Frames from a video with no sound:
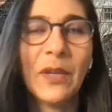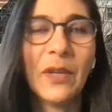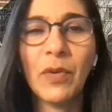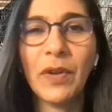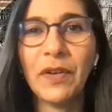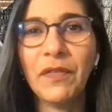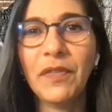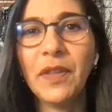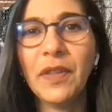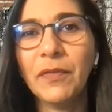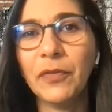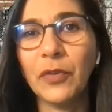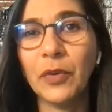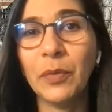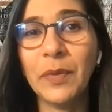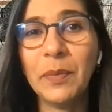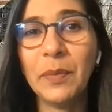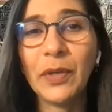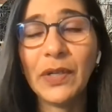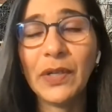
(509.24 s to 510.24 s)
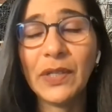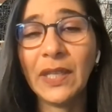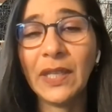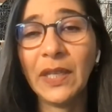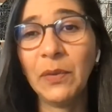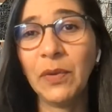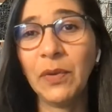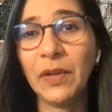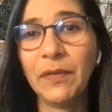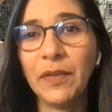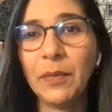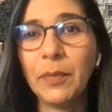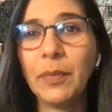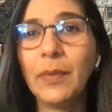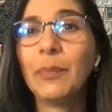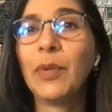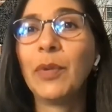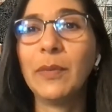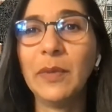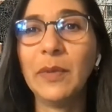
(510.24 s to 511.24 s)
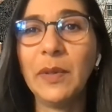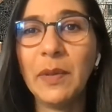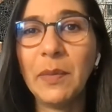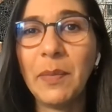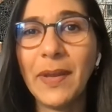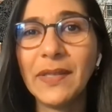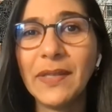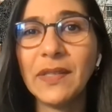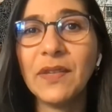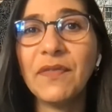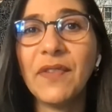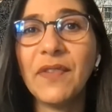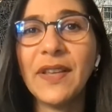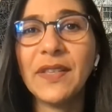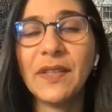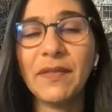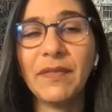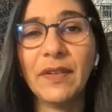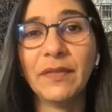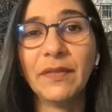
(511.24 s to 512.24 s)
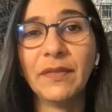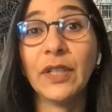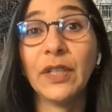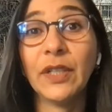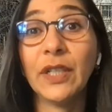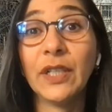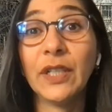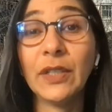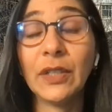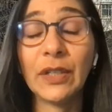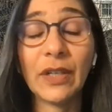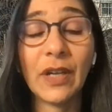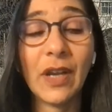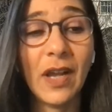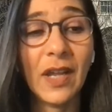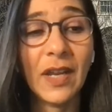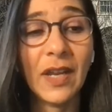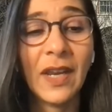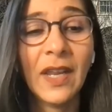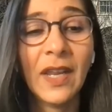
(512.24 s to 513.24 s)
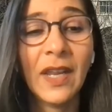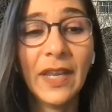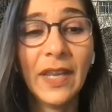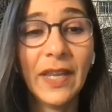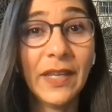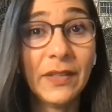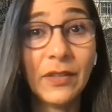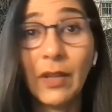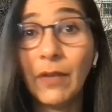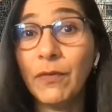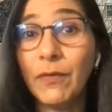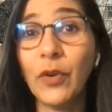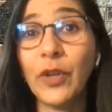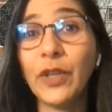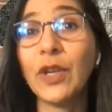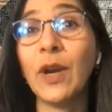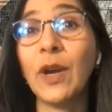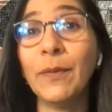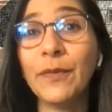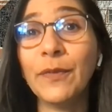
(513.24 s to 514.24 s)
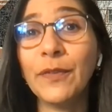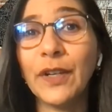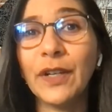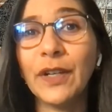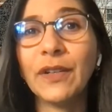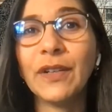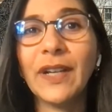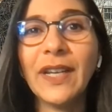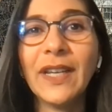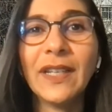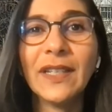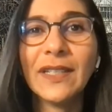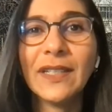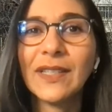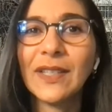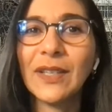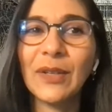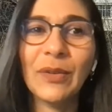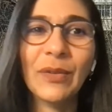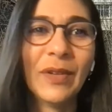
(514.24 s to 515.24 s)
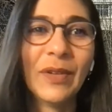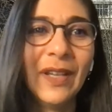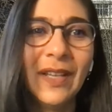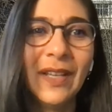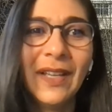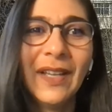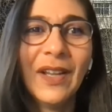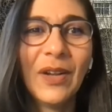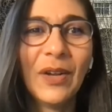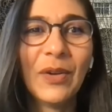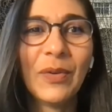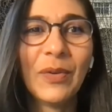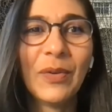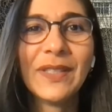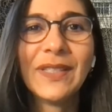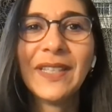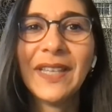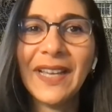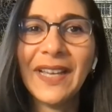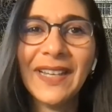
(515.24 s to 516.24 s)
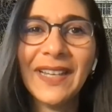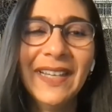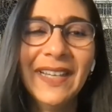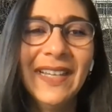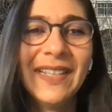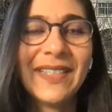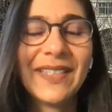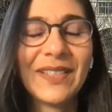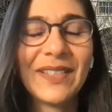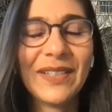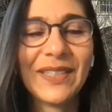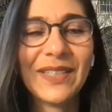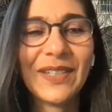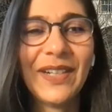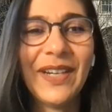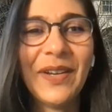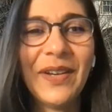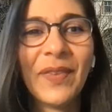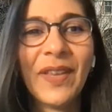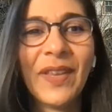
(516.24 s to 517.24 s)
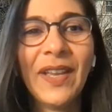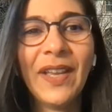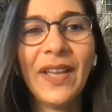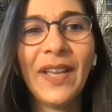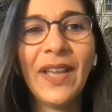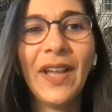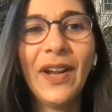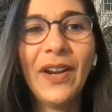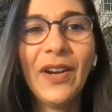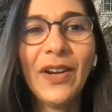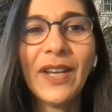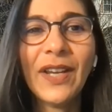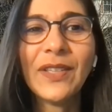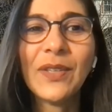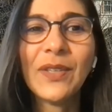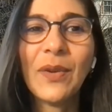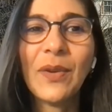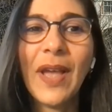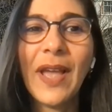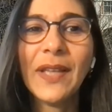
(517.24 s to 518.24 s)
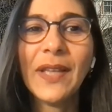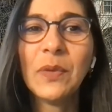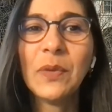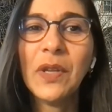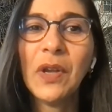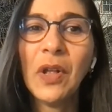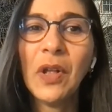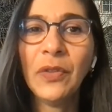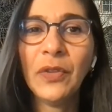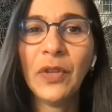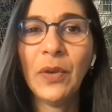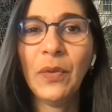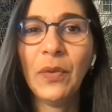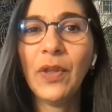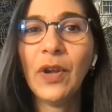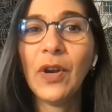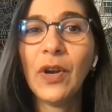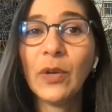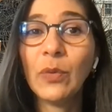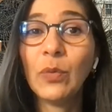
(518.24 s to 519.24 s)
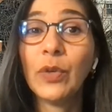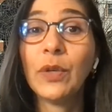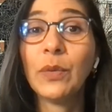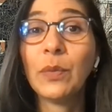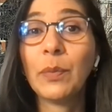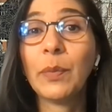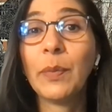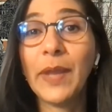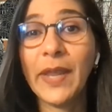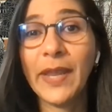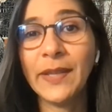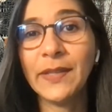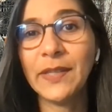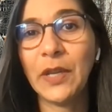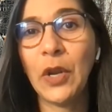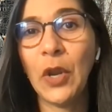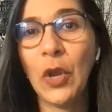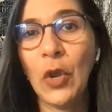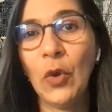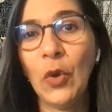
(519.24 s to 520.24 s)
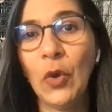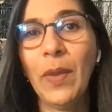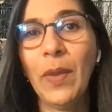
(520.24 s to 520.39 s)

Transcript: one of the, for me personally, one of the probably the best advice I've ever heard or got is avoid comfort, right? So yeah. always, yeah. So all right. So as we all know, the hard work begins at home.